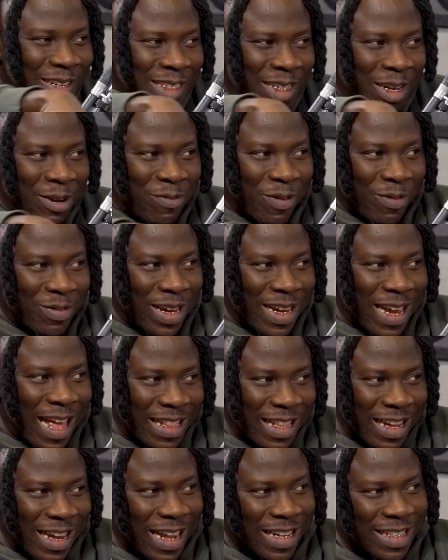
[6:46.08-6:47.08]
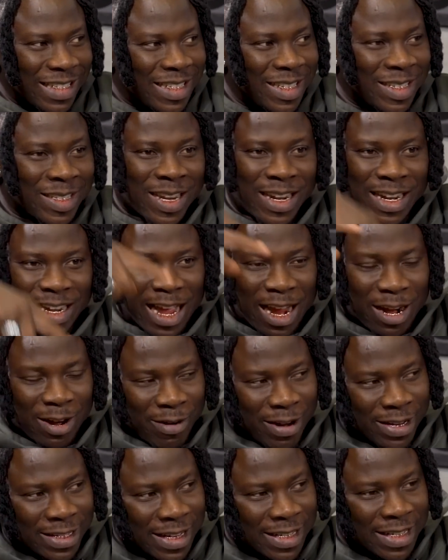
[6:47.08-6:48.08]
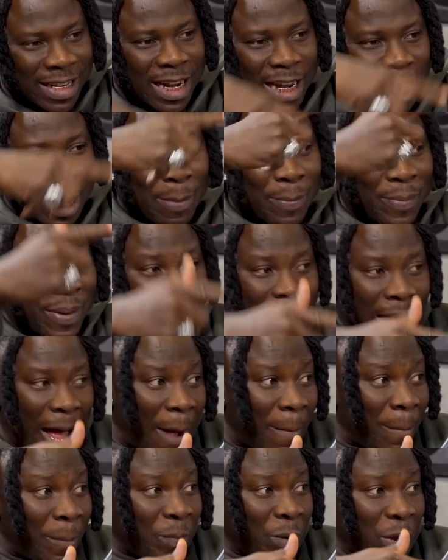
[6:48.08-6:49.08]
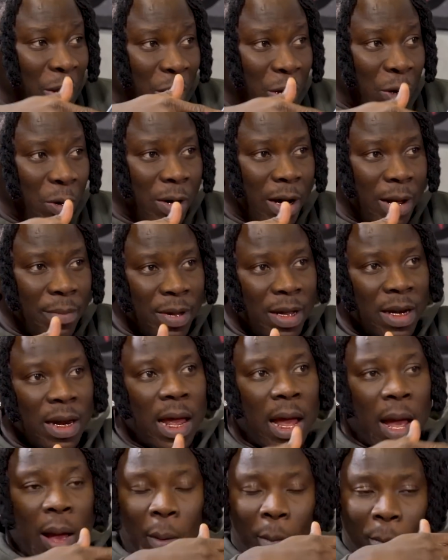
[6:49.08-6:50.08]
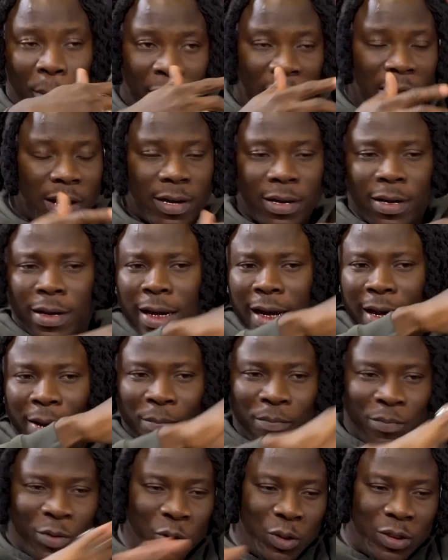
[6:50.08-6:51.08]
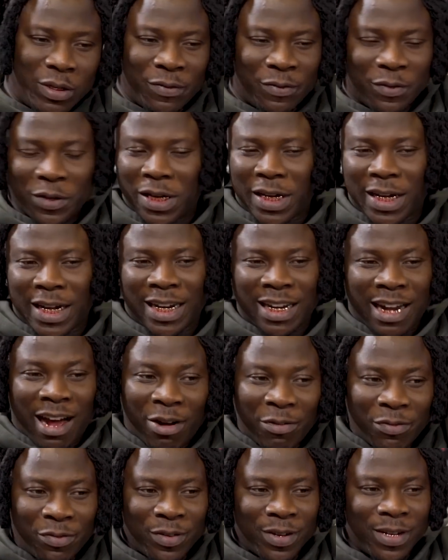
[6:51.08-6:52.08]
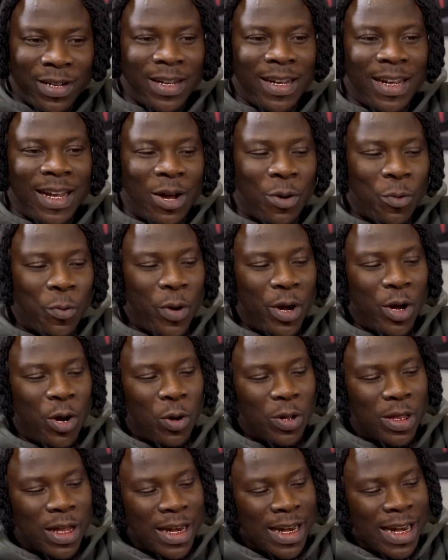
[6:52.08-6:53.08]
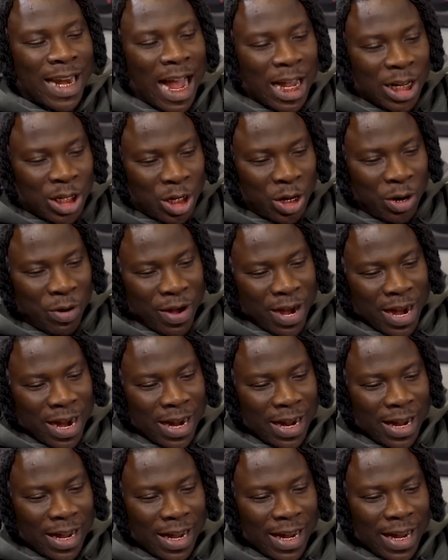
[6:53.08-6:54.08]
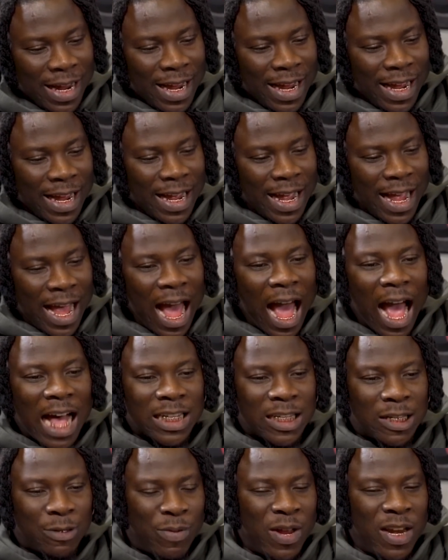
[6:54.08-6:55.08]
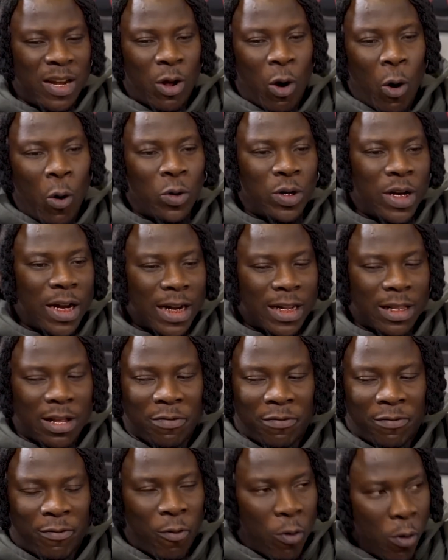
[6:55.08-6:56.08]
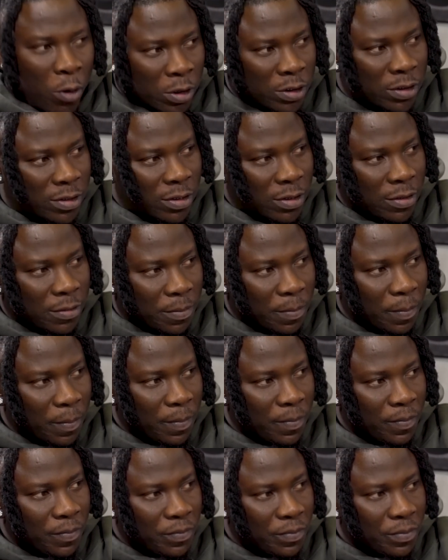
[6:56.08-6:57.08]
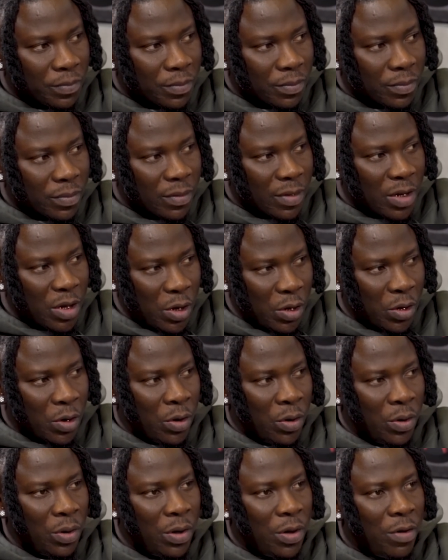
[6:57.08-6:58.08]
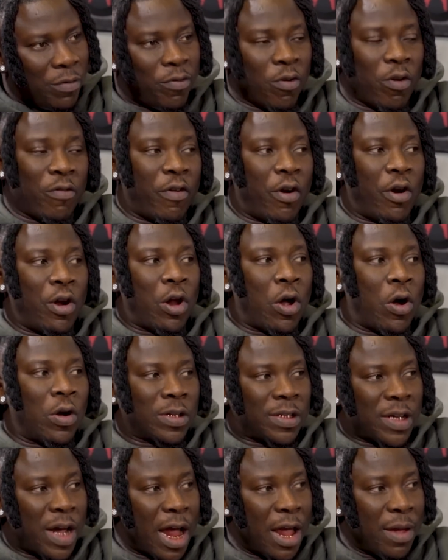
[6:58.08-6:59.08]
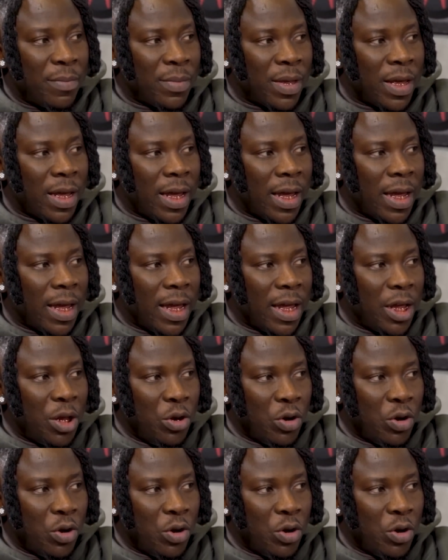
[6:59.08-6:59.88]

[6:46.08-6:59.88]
see it from the Netherlands. It's going to get greater. It's going to get bigger. You know what I mean? But beautifully enough, we know that Nigeria has been holding the fort, you know, for a very long time, you